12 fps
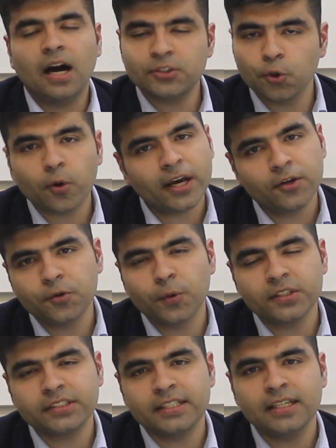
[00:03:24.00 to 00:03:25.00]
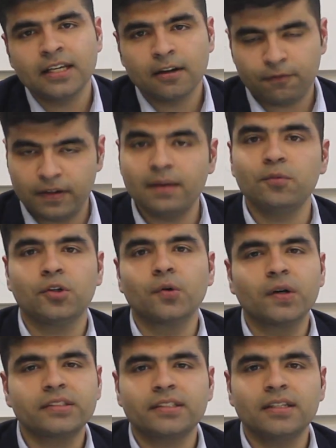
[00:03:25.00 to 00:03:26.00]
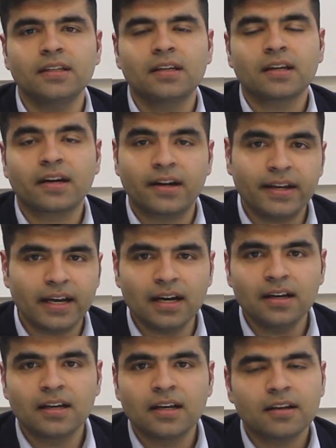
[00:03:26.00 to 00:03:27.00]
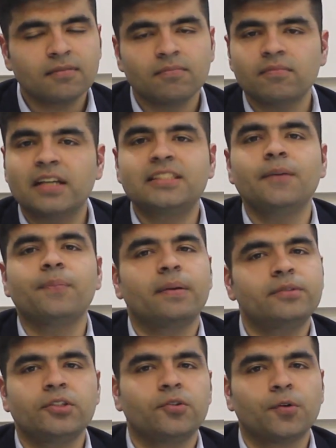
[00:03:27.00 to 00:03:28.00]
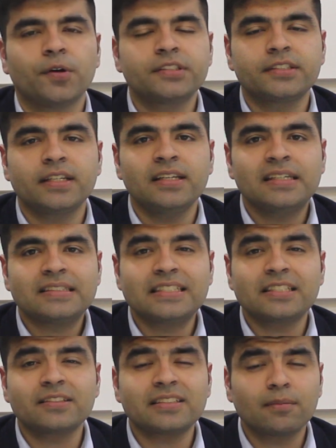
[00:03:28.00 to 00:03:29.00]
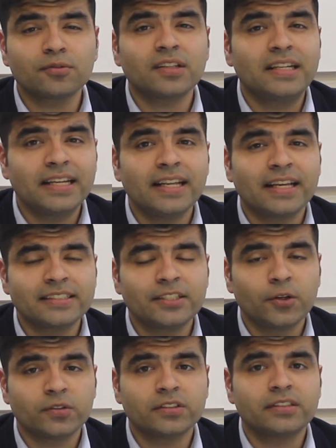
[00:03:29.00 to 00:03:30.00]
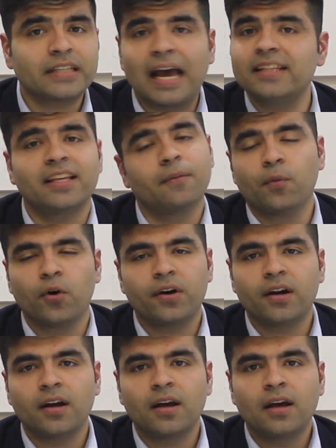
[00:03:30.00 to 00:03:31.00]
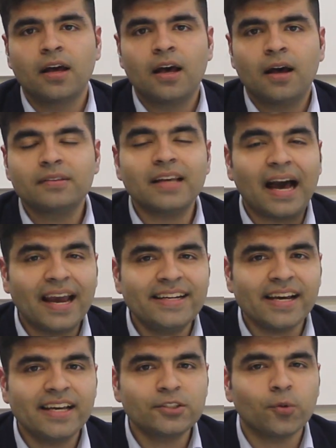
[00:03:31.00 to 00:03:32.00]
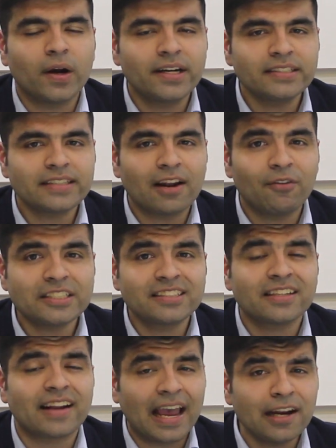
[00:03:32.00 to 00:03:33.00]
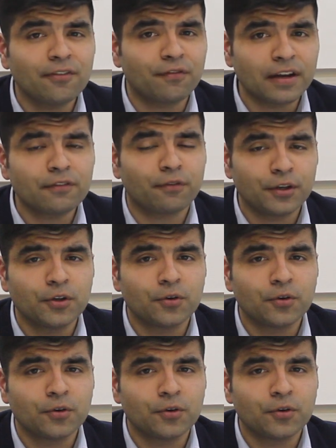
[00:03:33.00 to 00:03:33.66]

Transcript: Ashoka University, Flame University, Kriya, Azim Premji University. These are some of the leading institutions and there are more. The idea is to understand which is the right fit for